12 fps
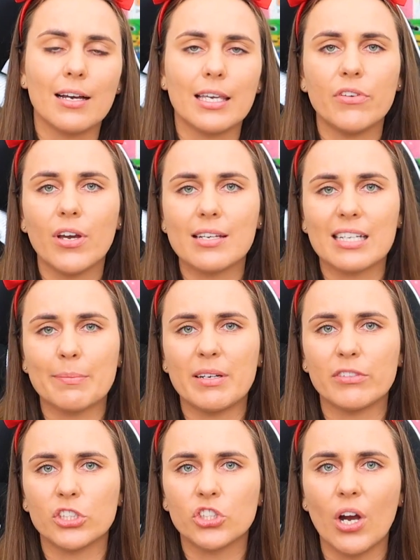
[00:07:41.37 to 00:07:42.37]
Give you guys like a bit
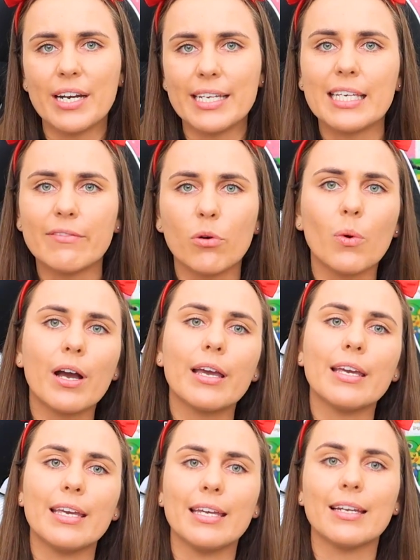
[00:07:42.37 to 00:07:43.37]
of a shiny
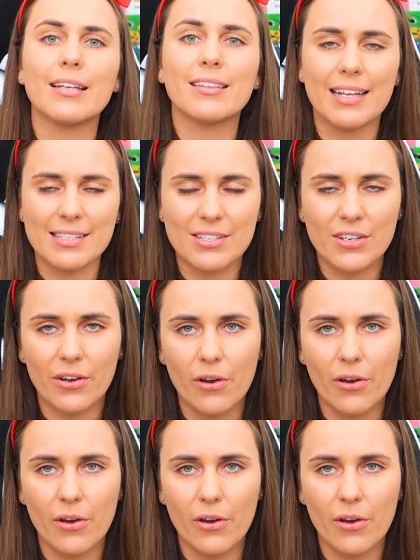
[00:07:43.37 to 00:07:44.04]
giveaway in Let's Go.